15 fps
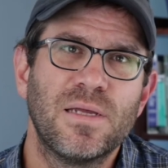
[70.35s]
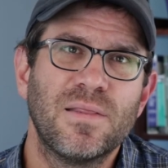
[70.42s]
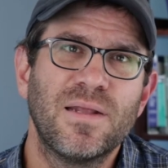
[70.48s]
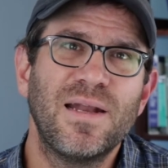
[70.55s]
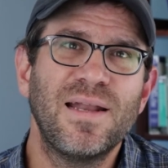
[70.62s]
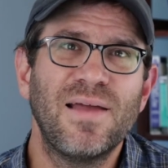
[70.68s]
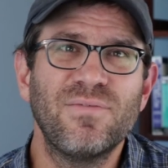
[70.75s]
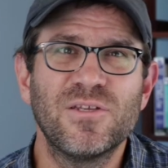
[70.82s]
then
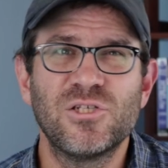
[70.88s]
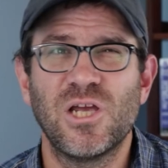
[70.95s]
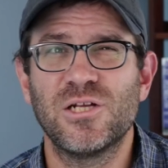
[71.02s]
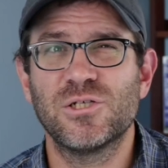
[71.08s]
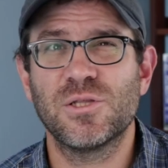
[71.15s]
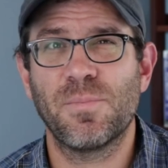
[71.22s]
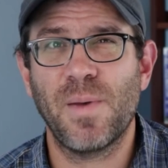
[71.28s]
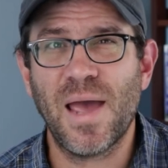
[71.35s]
I'd have to
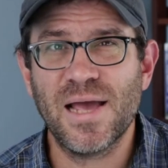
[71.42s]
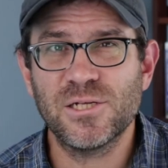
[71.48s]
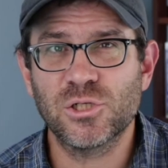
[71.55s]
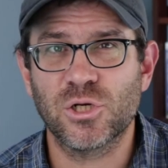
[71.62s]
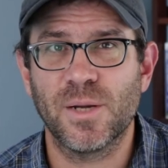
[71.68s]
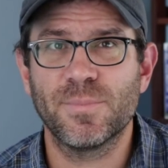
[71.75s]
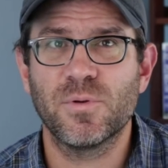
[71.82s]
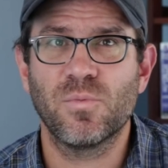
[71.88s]
change the bash
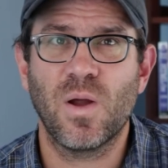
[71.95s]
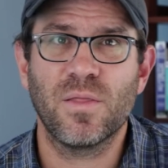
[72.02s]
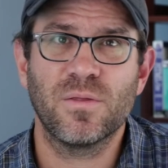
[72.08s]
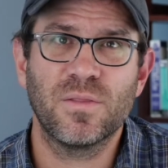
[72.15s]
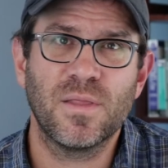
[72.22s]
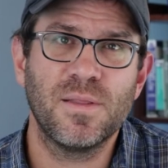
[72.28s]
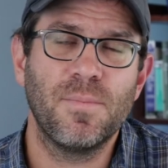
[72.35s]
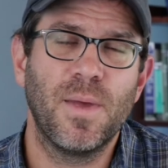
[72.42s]
script rather
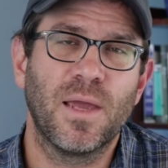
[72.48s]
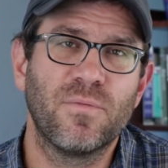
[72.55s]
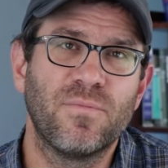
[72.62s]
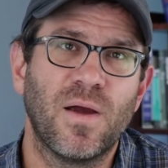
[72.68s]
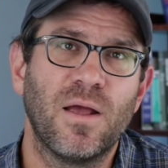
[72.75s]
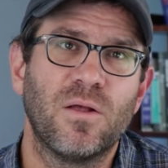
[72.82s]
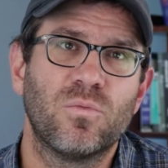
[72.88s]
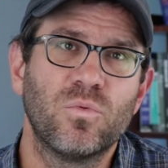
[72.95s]
than the
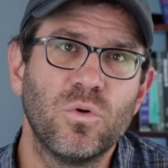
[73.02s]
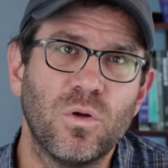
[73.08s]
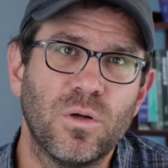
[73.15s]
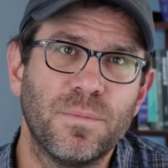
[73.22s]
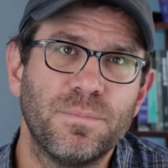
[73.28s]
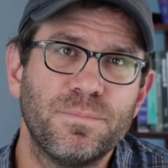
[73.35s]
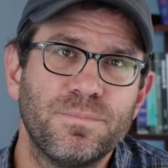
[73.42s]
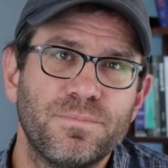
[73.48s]
makefile rule.